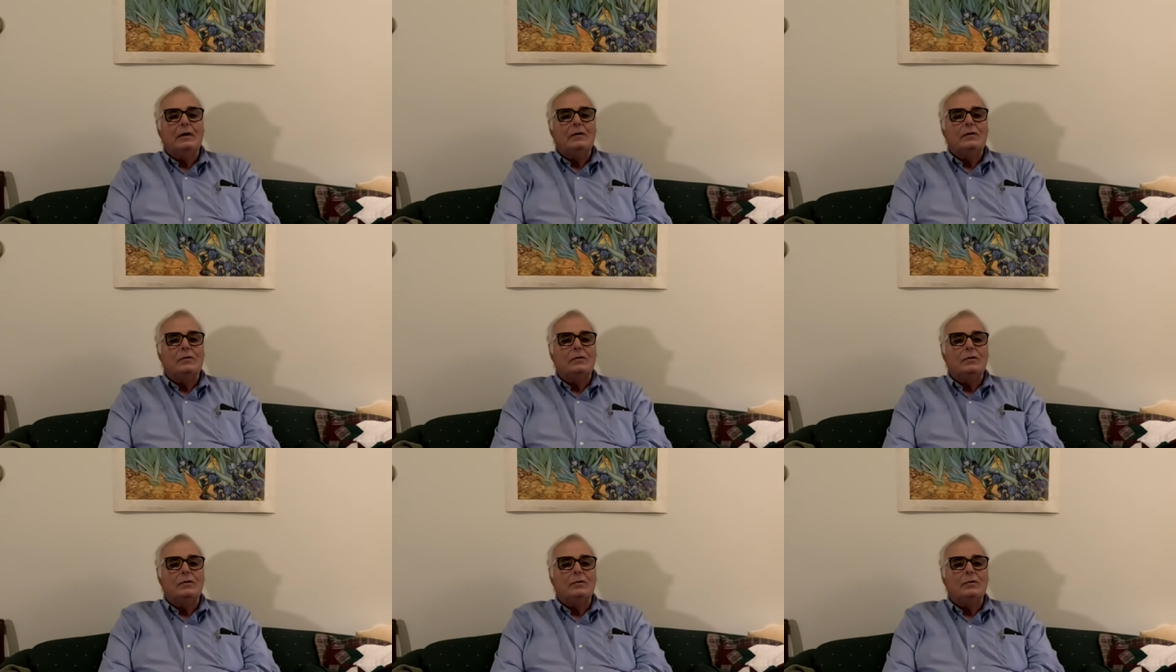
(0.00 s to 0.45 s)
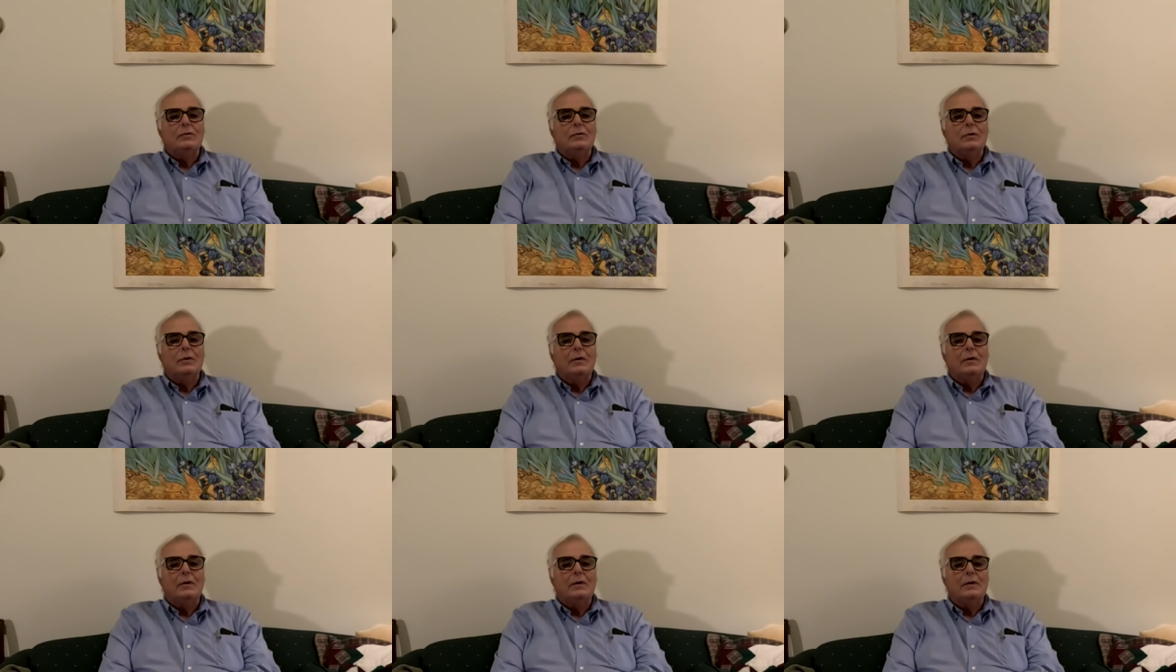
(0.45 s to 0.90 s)

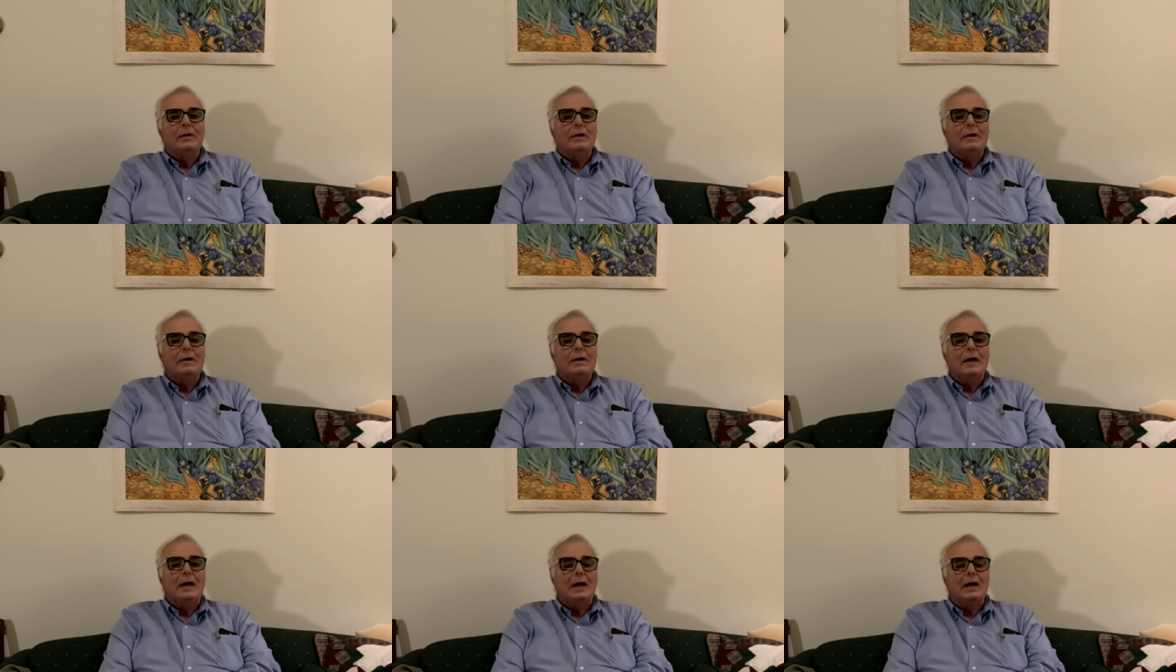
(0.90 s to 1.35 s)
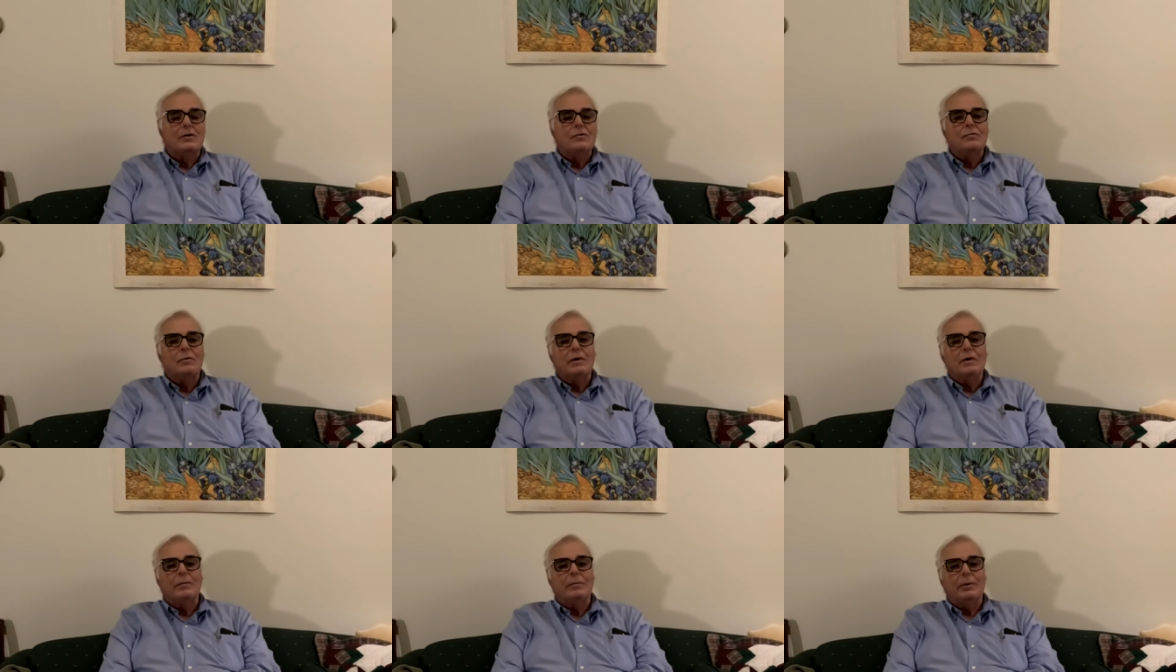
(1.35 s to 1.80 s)
to the
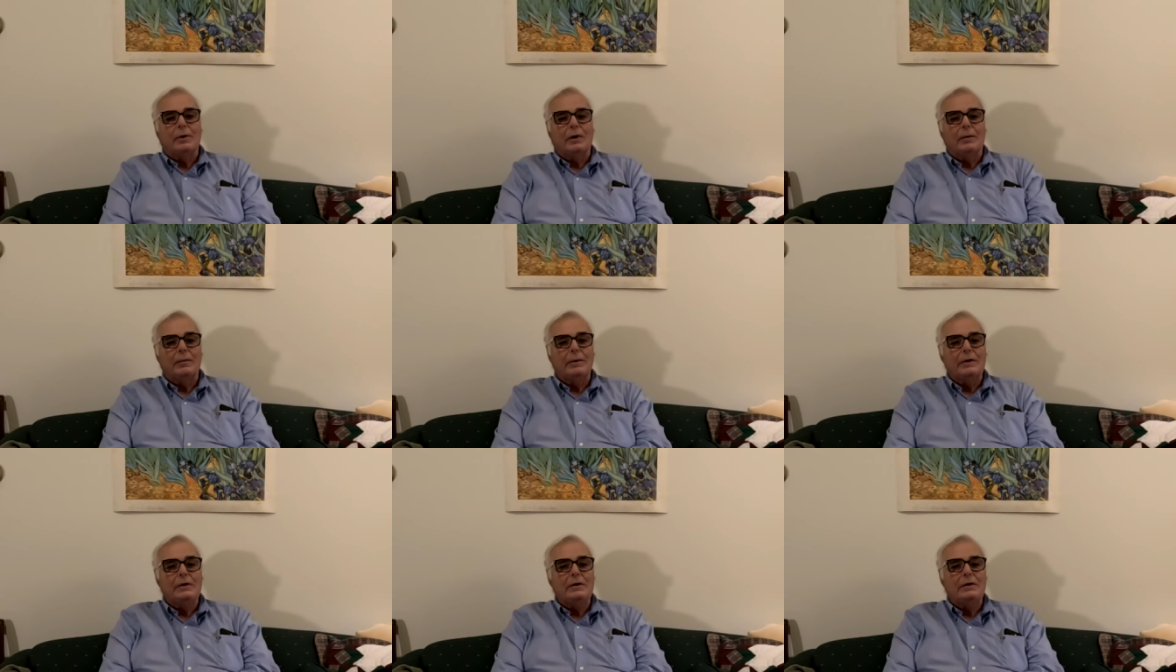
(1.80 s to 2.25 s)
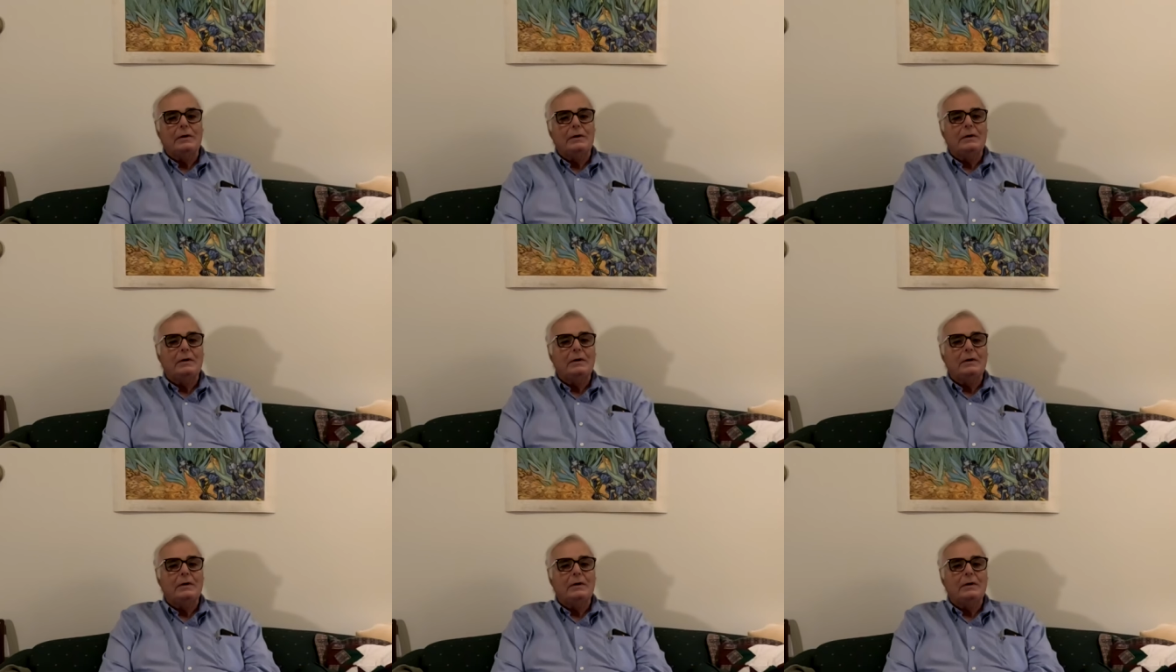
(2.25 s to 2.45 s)
x-ray department,